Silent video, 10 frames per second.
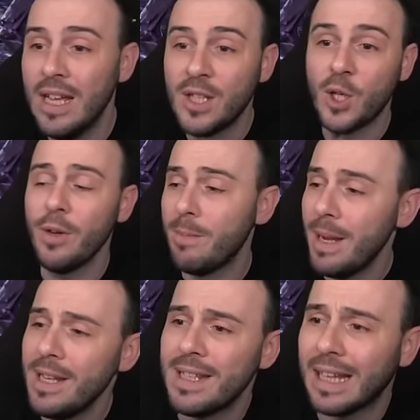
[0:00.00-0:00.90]
So it
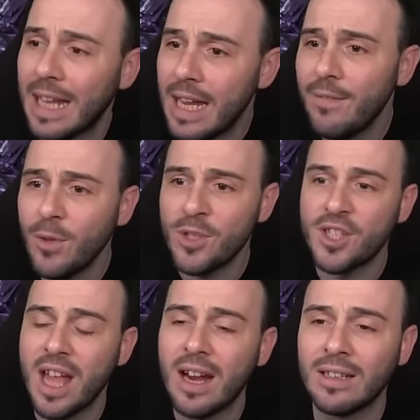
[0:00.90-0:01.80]
means that if you
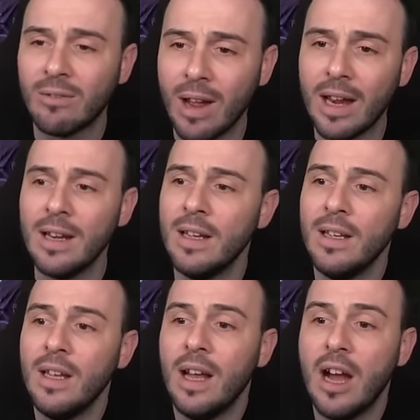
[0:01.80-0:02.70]
start the run
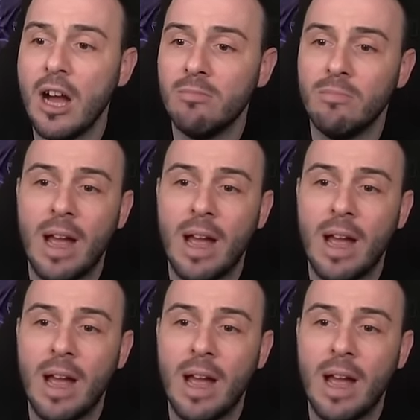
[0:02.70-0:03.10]
uh,